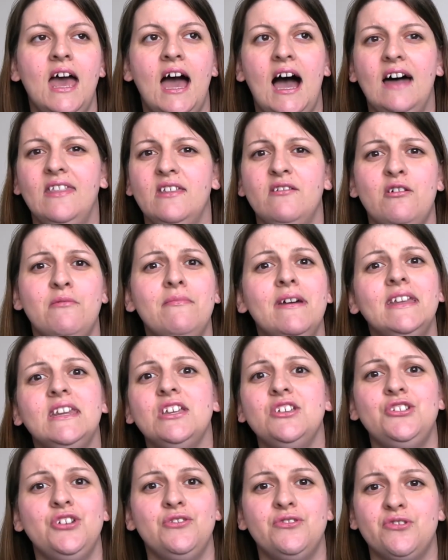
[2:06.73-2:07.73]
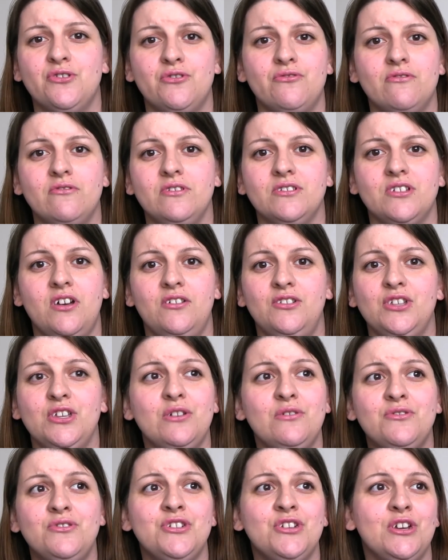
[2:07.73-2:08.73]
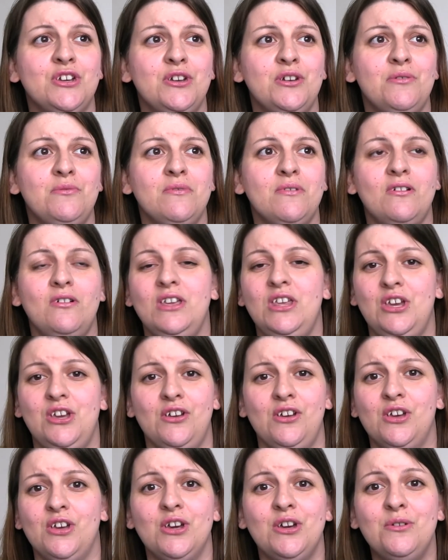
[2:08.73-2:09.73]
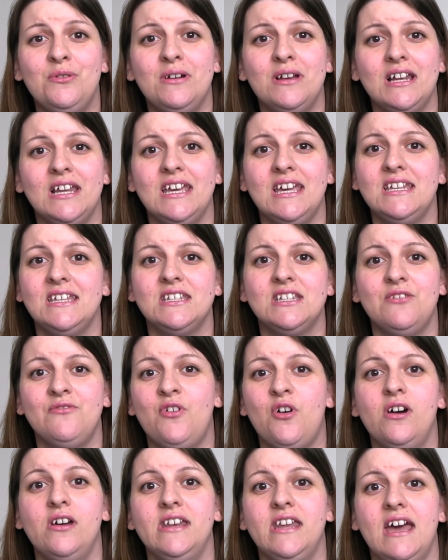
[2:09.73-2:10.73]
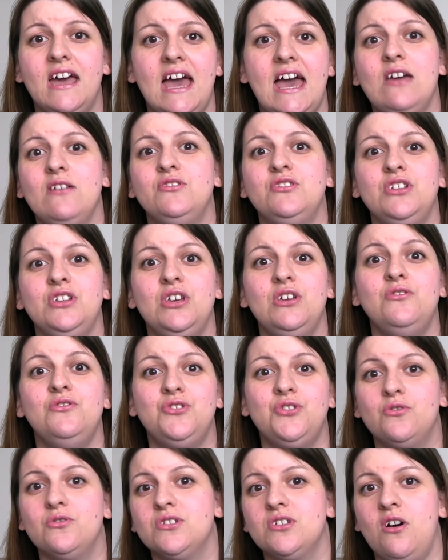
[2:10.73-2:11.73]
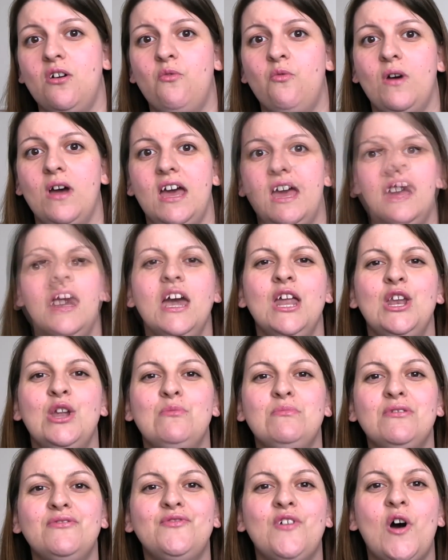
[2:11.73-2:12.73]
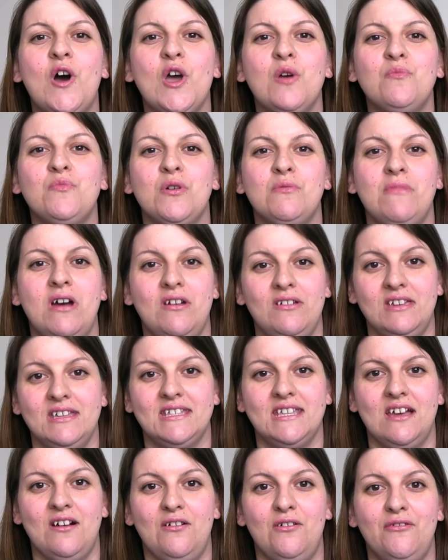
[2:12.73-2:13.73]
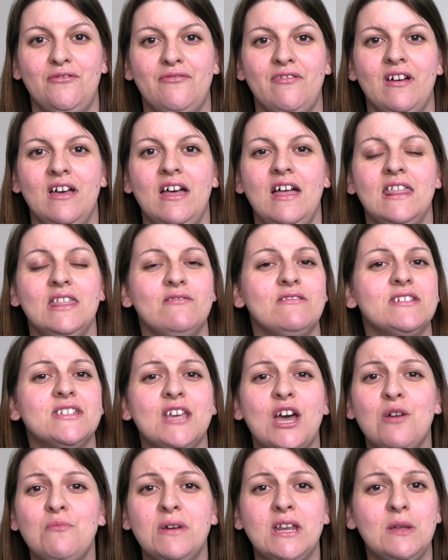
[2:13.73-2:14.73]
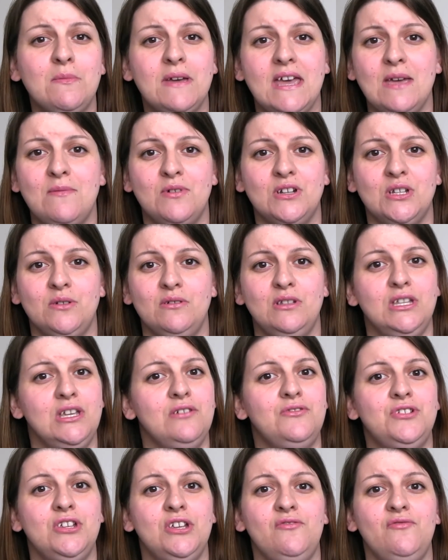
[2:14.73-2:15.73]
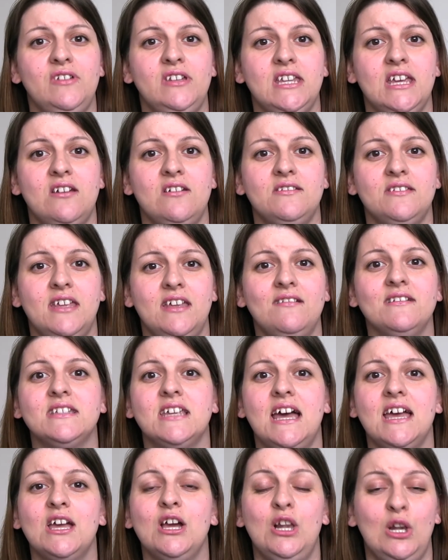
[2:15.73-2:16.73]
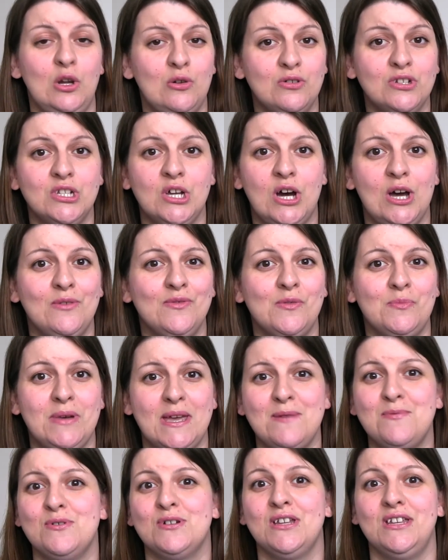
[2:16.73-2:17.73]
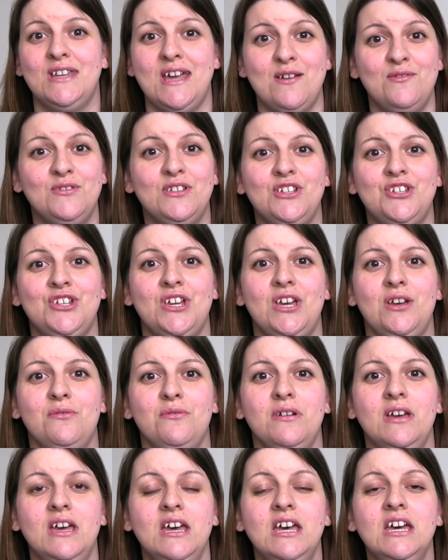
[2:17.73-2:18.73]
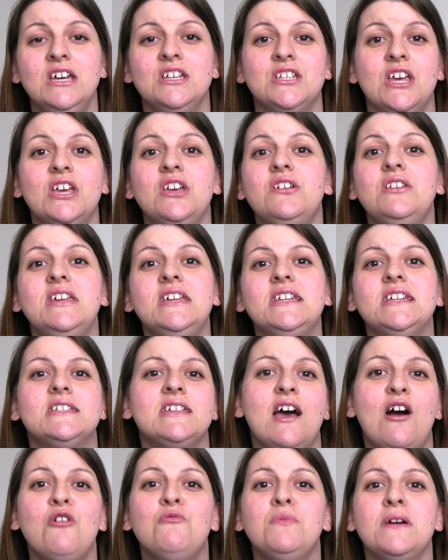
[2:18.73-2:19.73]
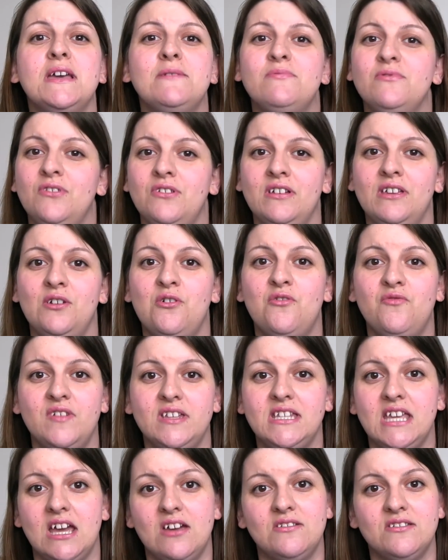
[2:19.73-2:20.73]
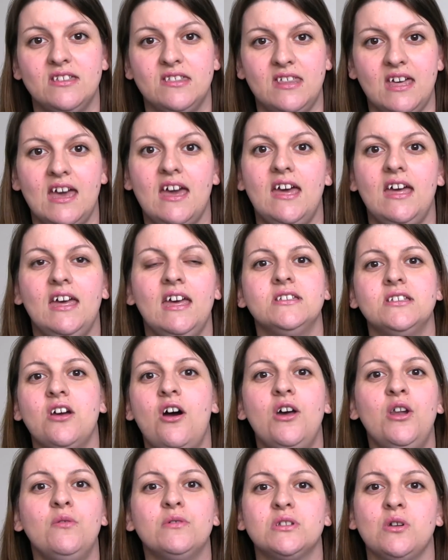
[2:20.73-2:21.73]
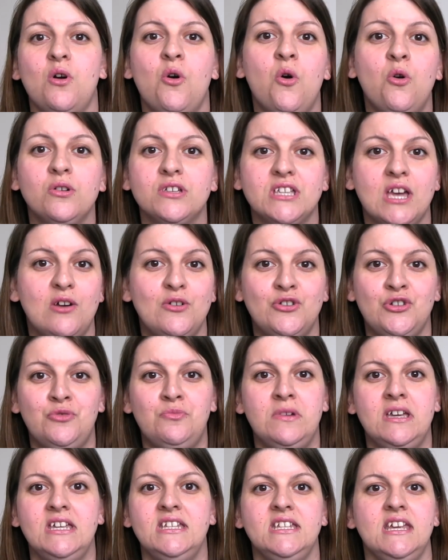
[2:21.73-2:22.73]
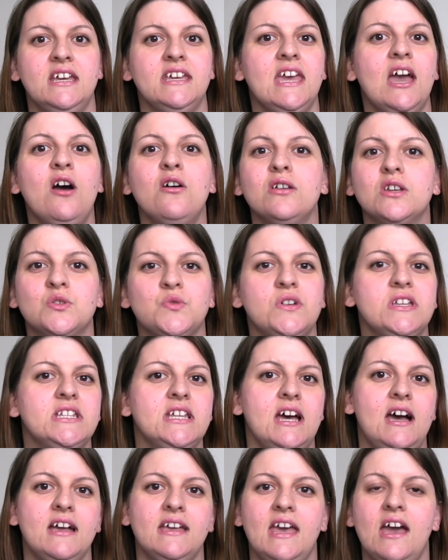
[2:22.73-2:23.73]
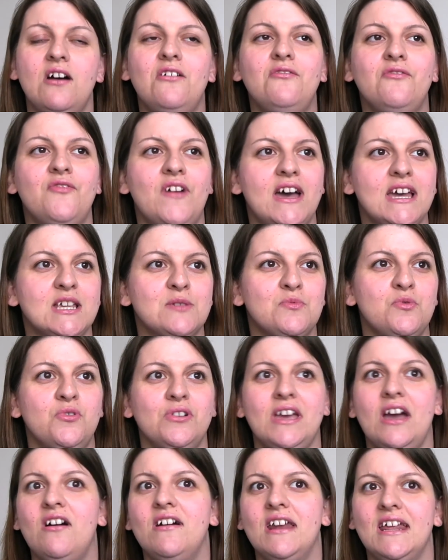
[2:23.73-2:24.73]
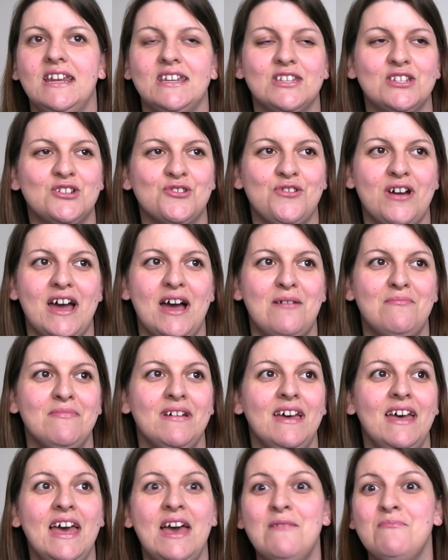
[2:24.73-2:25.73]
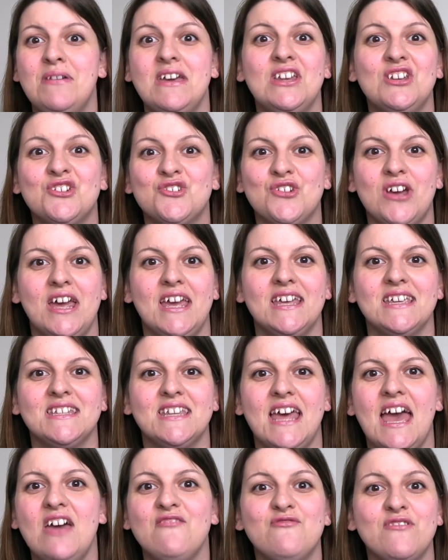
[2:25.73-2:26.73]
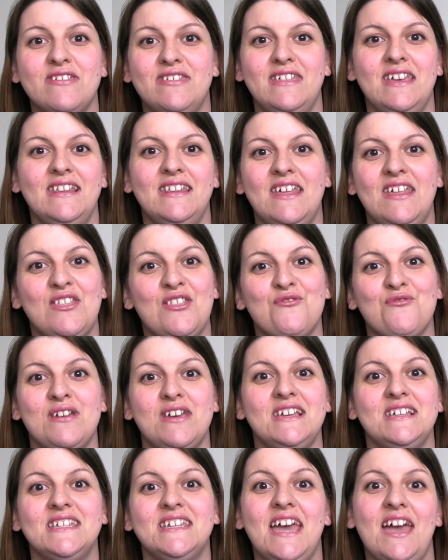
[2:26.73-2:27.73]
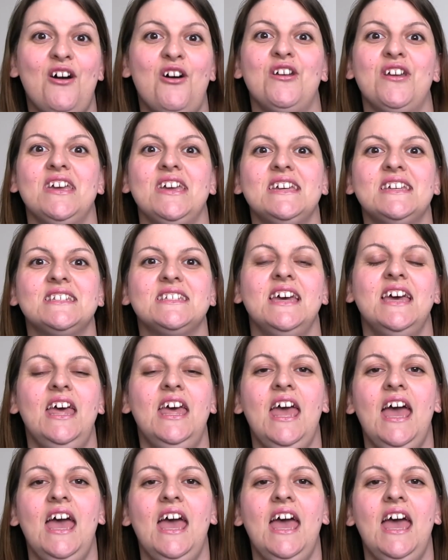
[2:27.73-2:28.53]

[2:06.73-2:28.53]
And there are many tutorials on YouTube. You can Google it to find out how to use your software. Number five, promote yourself. There are so many people doing YouTube videos that it'll take a long time for people to notice you. So you need to tell people that your videos are there. Sign up to all social media. Get on Twitter, get on Facebook, get on Instagram, Pinterest, everything that there is, get on it.